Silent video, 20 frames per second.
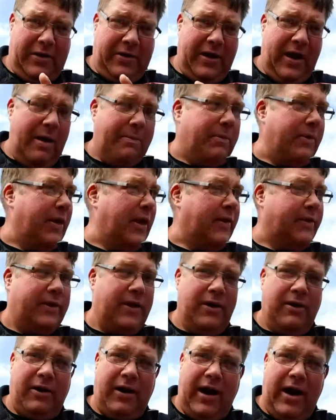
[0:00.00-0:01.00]
top of that
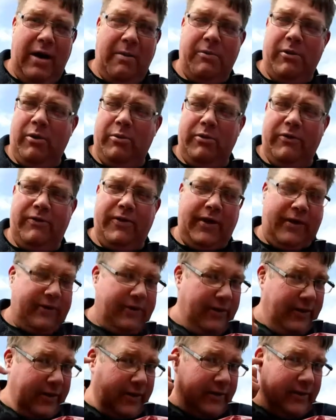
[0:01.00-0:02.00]
there camera will be
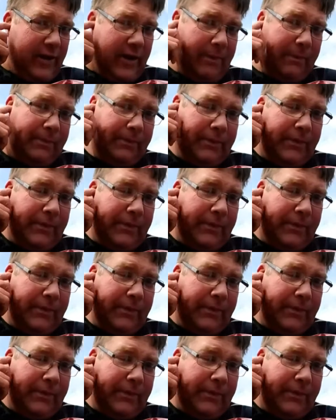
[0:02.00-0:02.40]
fixing this up.